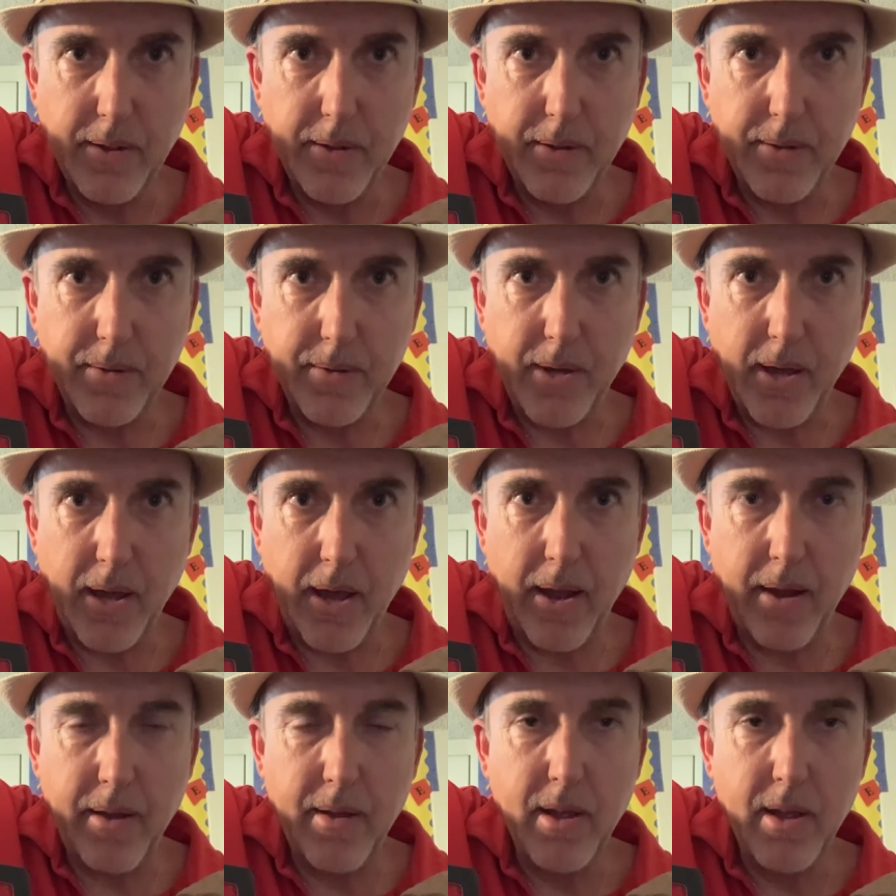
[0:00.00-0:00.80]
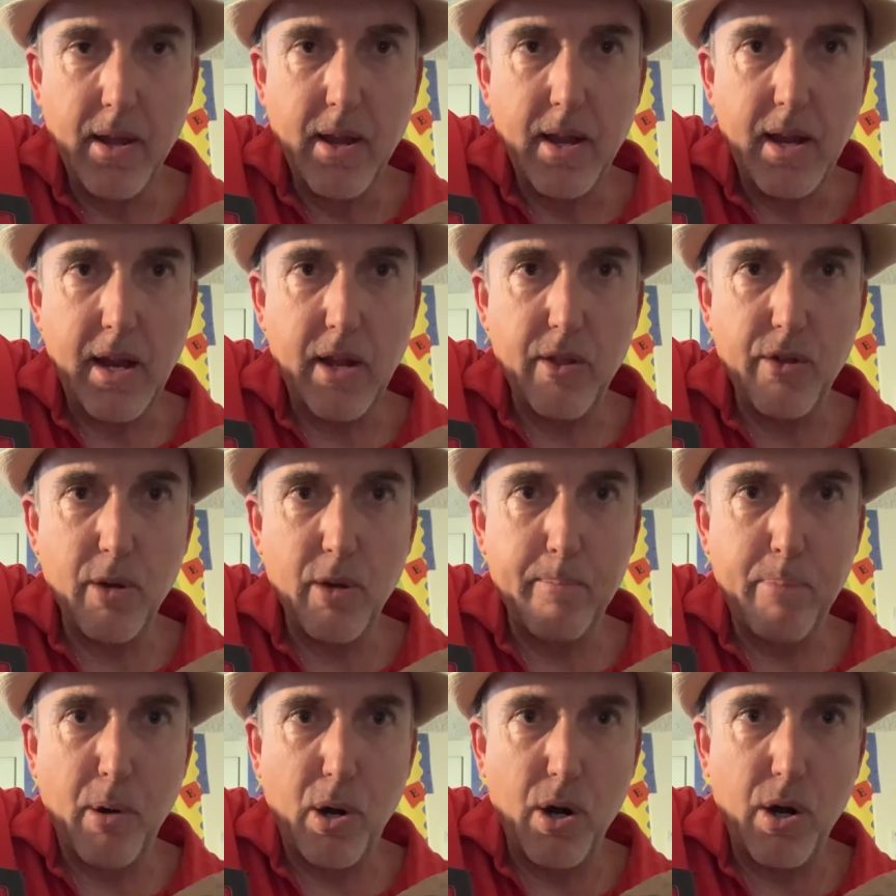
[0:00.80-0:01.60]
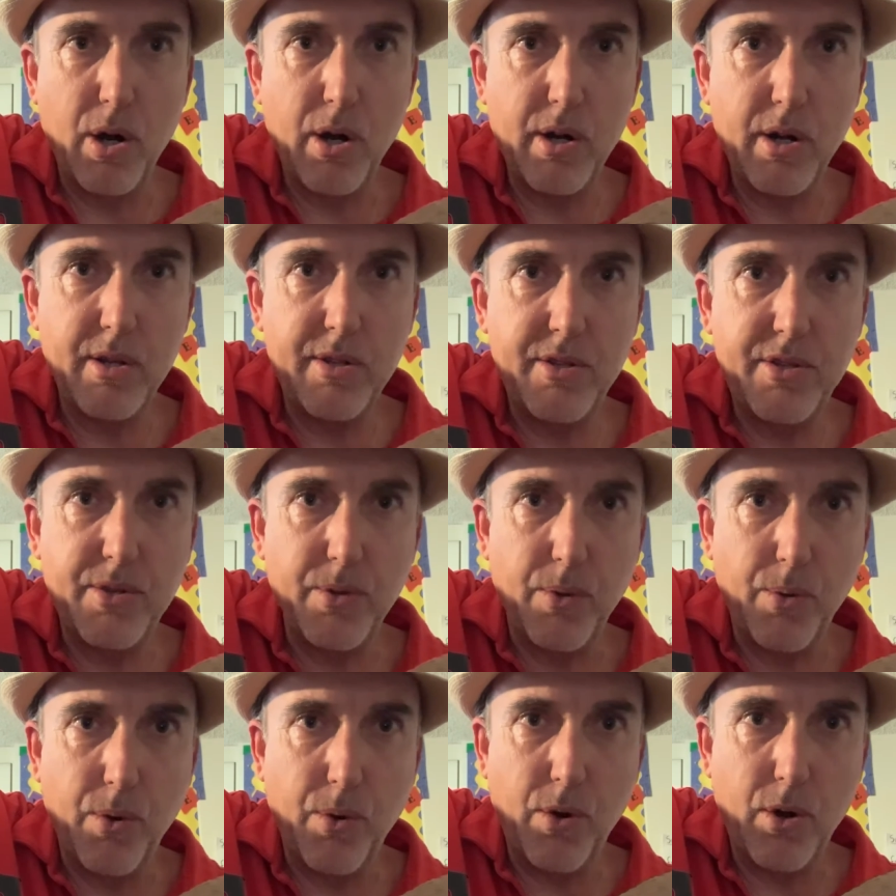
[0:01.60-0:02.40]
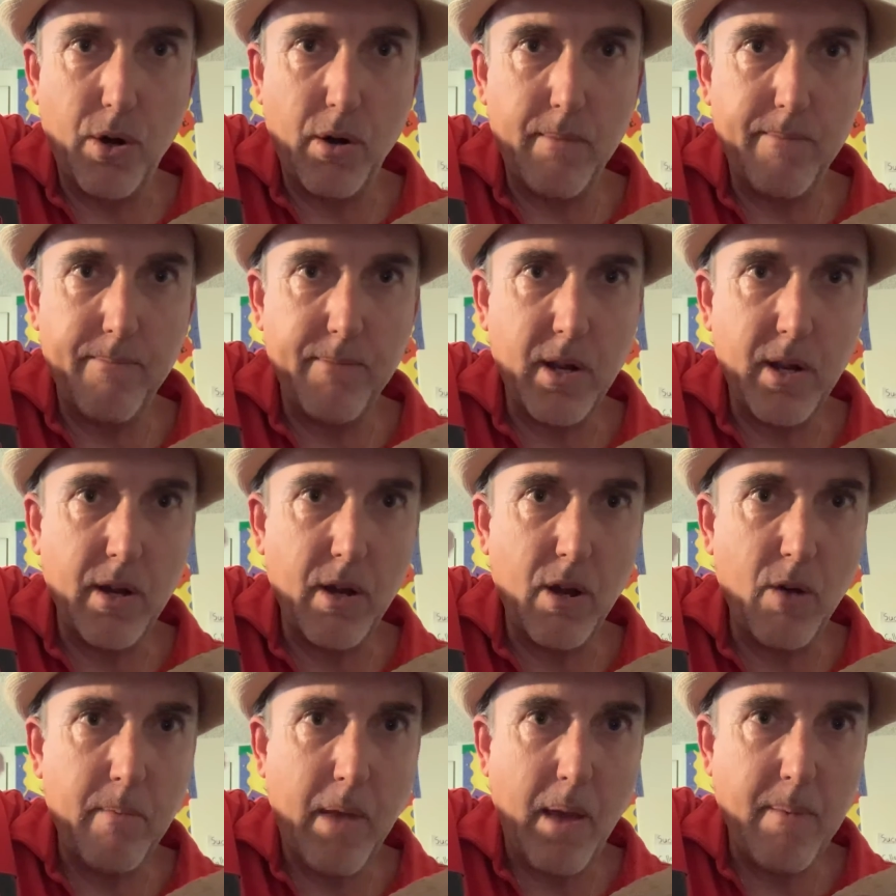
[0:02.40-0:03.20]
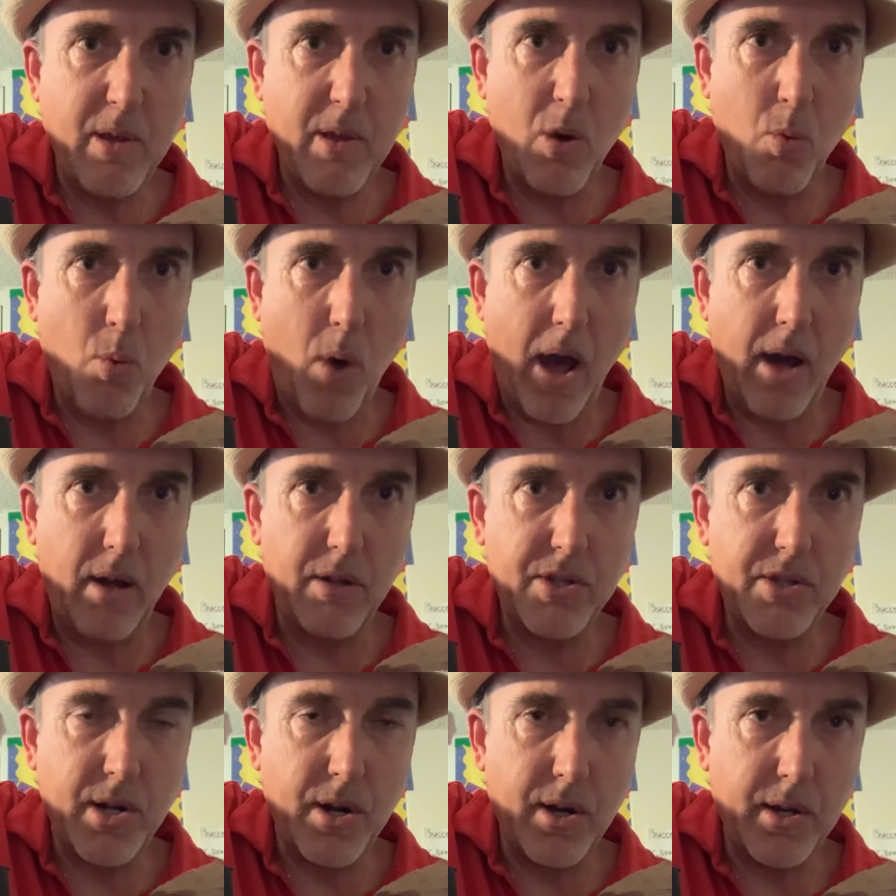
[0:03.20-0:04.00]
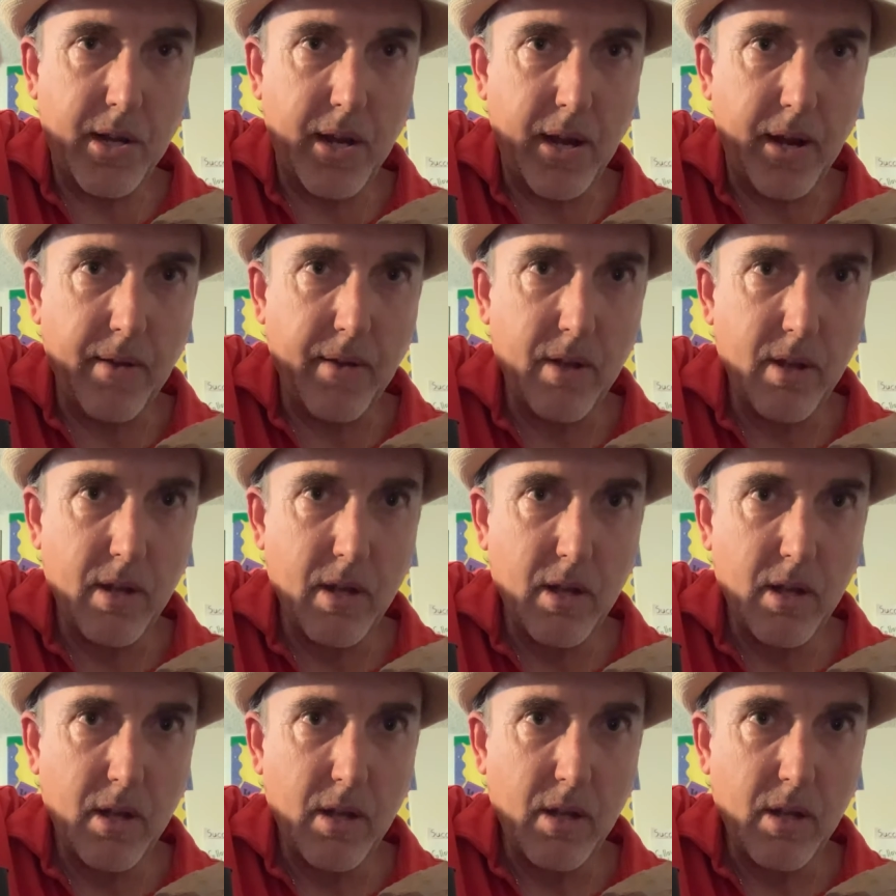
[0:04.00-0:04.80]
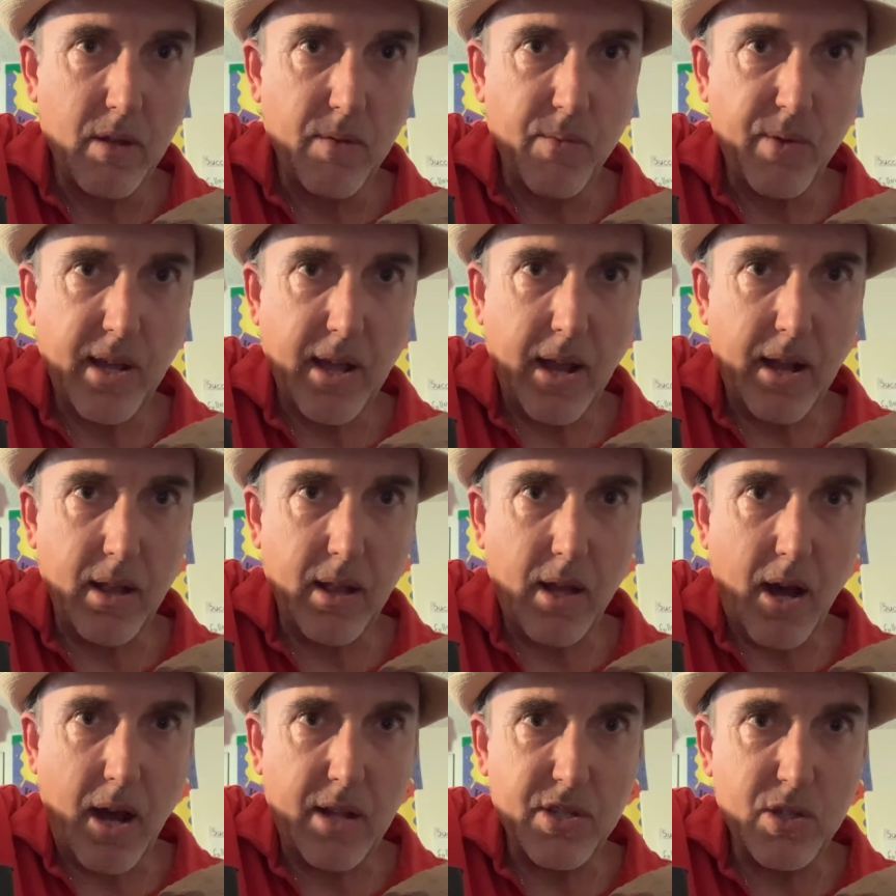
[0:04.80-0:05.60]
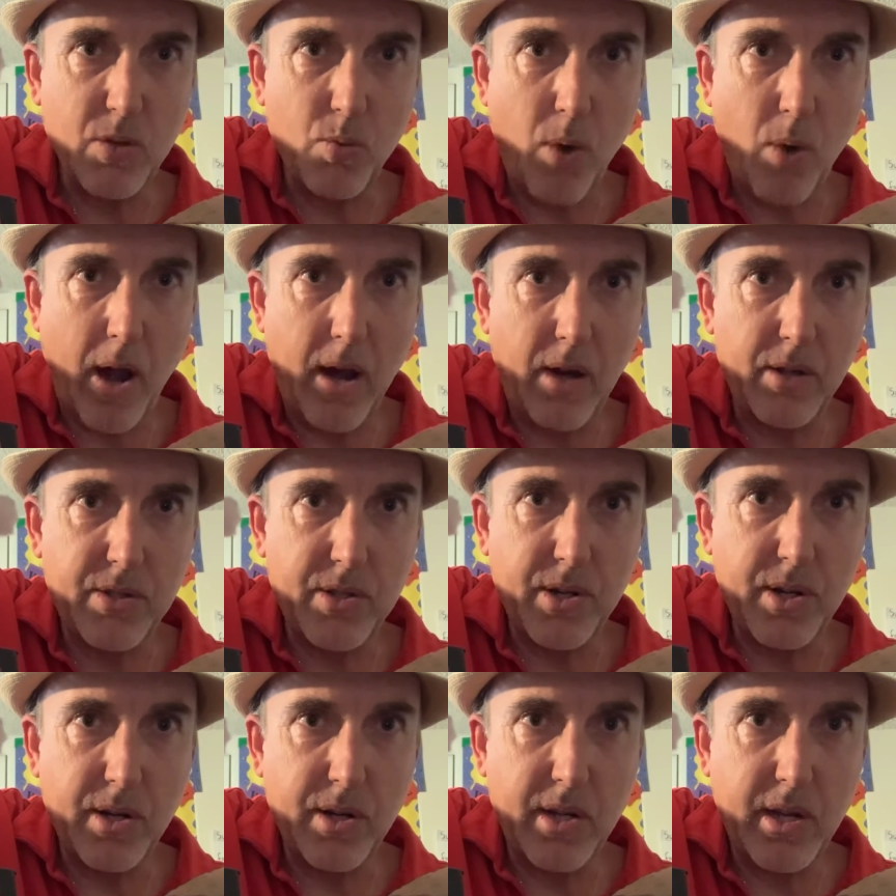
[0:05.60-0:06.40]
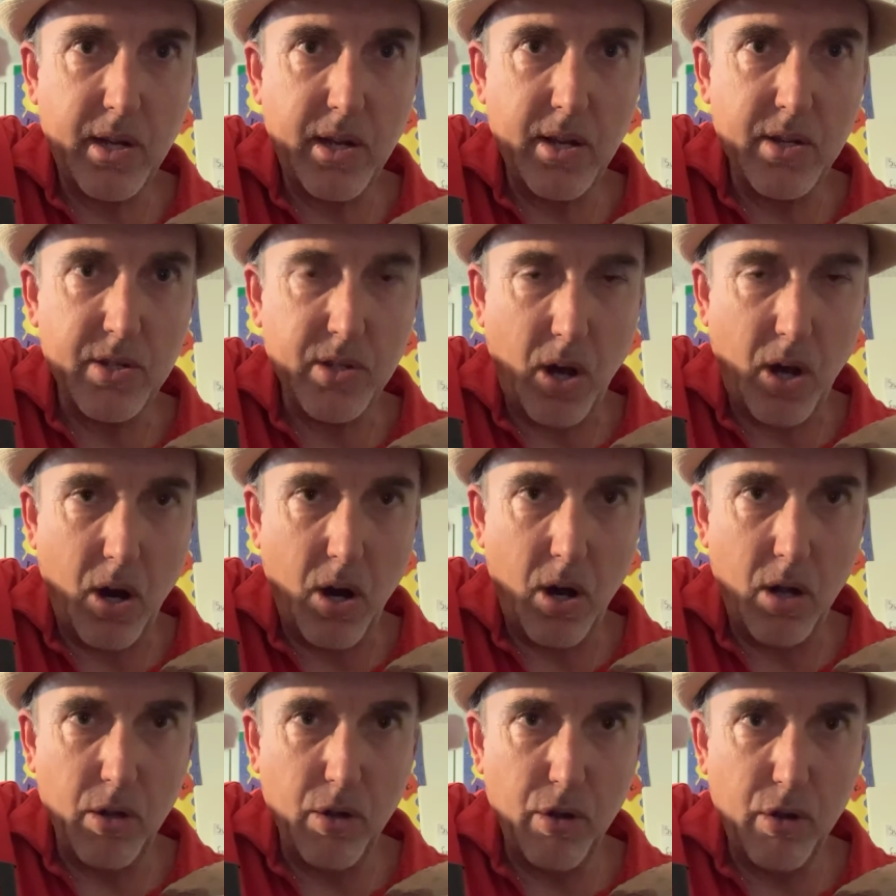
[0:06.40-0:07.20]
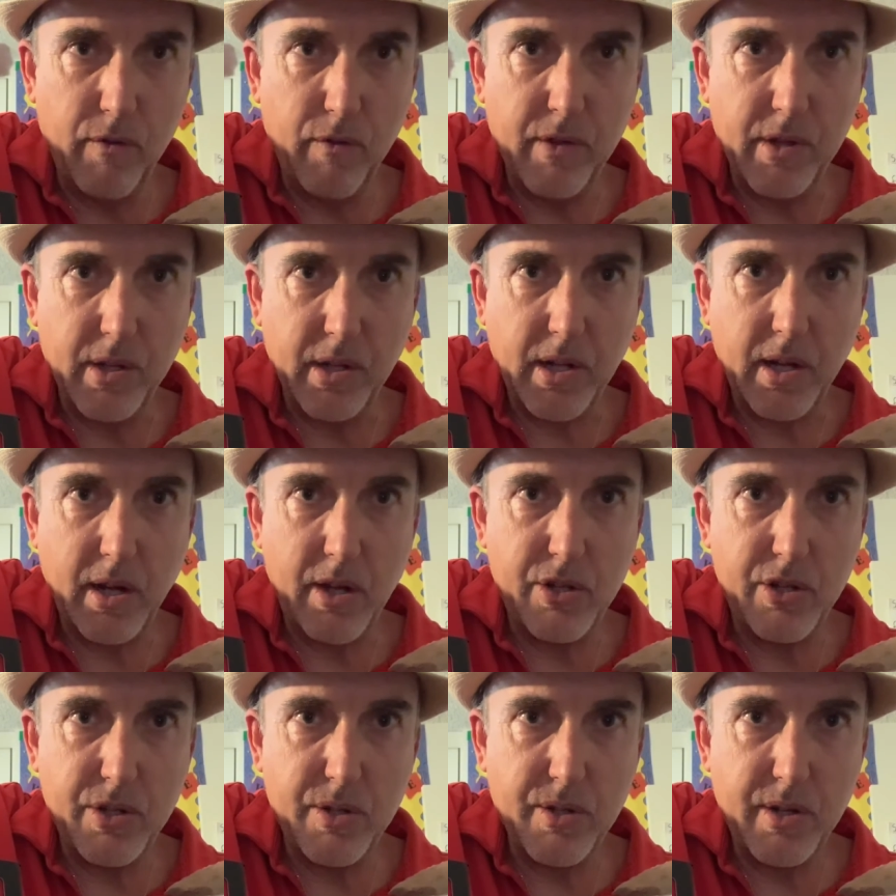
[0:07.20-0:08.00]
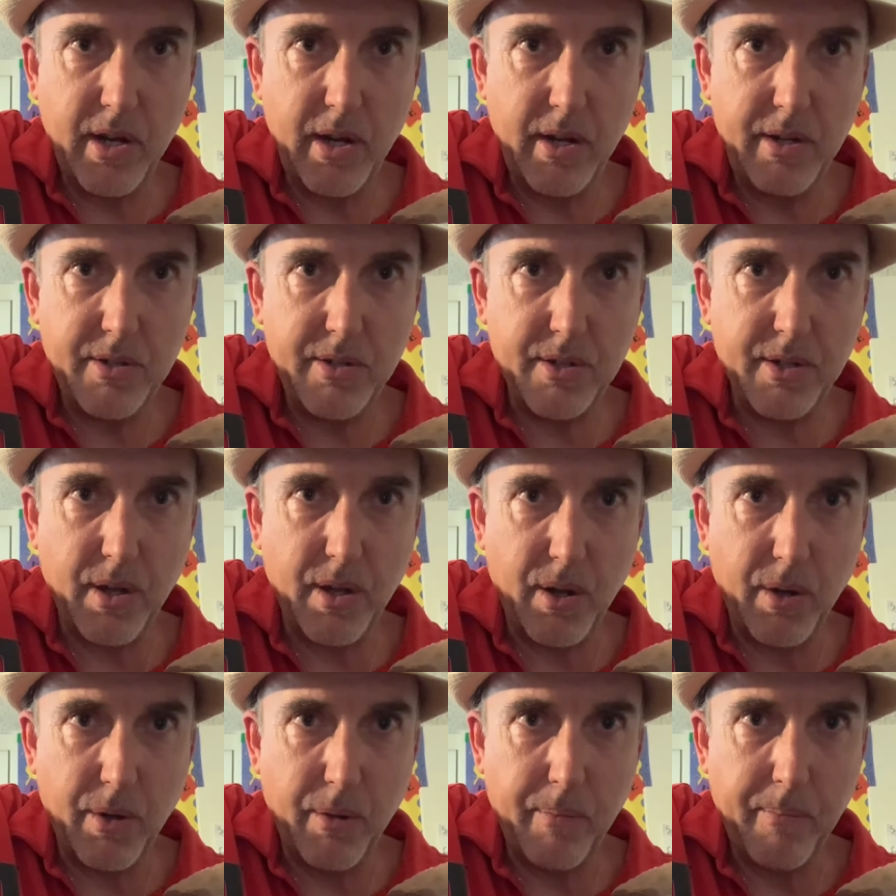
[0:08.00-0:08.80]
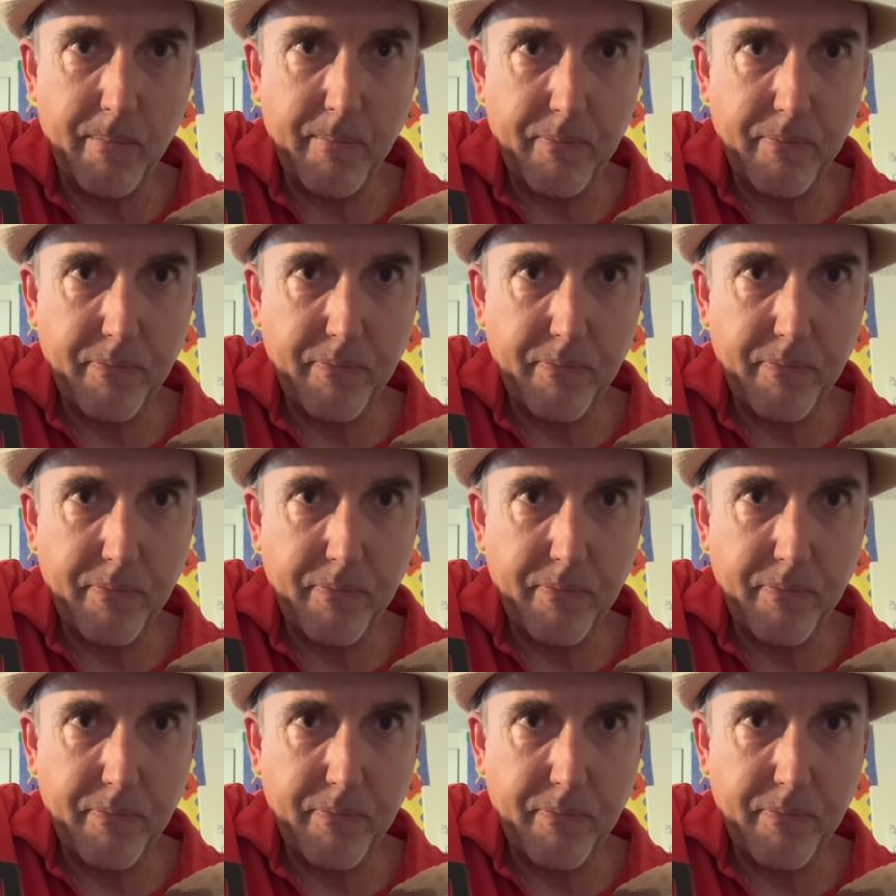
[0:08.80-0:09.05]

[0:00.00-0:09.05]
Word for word: okay? Either birds or, you know, maybe a wild turkey. We had lots of wild turkeys all over the country, so